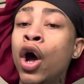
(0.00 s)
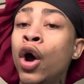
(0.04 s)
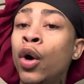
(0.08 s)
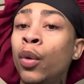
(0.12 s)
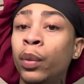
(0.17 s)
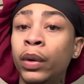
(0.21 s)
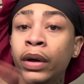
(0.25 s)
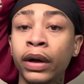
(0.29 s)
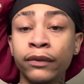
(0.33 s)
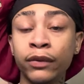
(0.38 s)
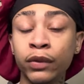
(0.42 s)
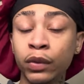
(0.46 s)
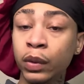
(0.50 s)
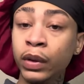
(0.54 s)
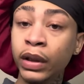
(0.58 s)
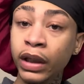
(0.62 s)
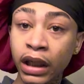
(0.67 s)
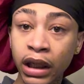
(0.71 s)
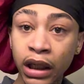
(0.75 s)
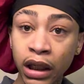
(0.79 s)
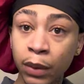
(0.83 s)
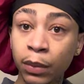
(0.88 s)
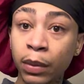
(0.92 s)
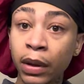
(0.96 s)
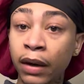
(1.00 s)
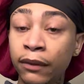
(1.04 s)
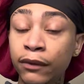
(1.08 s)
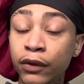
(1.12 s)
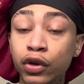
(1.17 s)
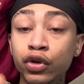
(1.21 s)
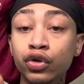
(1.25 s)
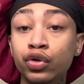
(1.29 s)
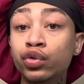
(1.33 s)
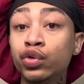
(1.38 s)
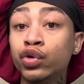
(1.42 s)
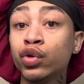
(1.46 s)
whatever you need, whatever you
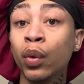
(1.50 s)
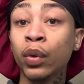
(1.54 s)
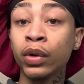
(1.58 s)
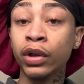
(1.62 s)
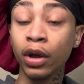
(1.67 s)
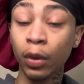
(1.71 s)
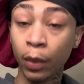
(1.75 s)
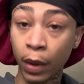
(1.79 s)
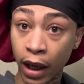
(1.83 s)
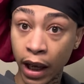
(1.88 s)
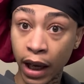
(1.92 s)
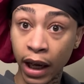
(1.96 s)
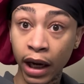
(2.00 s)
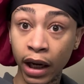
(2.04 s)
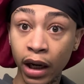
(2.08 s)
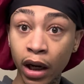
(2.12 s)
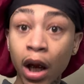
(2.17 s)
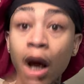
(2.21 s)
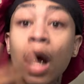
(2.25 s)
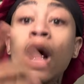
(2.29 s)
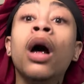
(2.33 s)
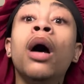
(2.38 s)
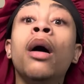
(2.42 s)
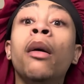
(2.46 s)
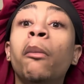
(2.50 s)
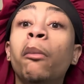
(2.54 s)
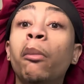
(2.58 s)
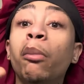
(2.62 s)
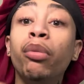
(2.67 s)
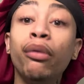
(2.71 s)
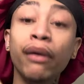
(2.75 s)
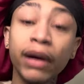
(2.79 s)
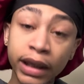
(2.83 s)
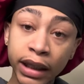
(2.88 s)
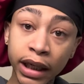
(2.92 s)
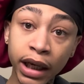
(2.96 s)
use on your head,
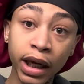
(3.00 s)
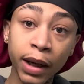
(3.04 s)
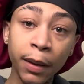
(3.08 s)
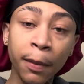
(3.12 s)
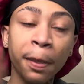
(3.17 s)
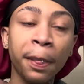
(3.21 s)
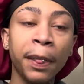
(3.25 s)
bring it.